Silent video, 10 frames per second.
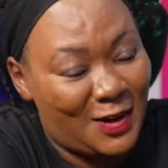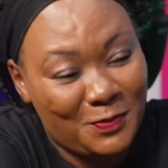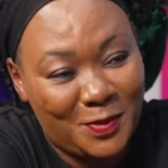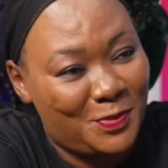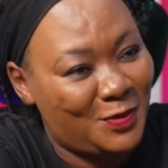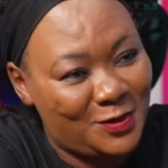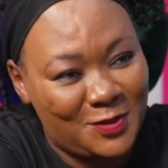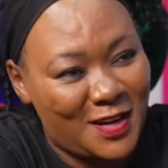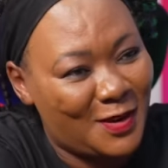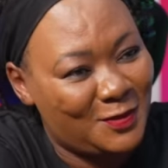young people
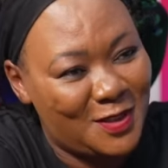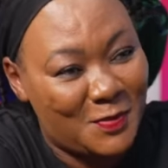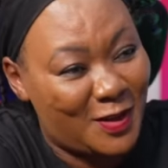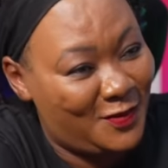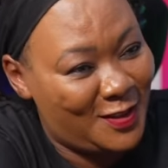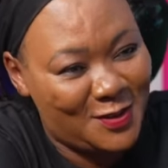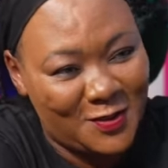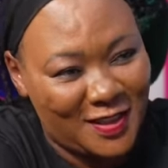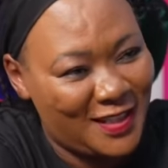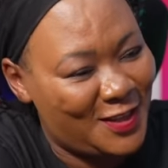to come to the manifesto
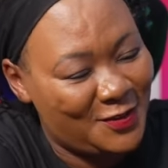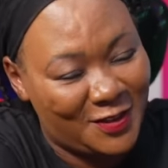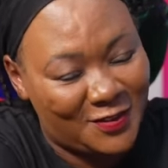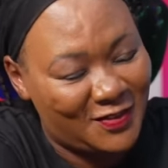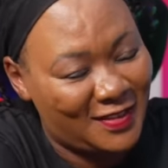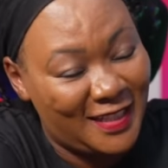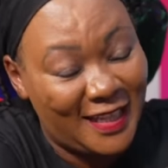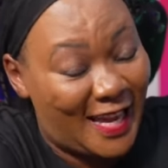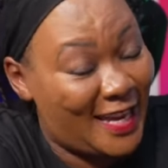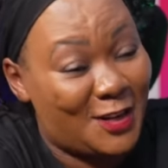of the EFF
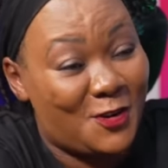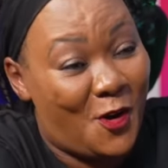would, young and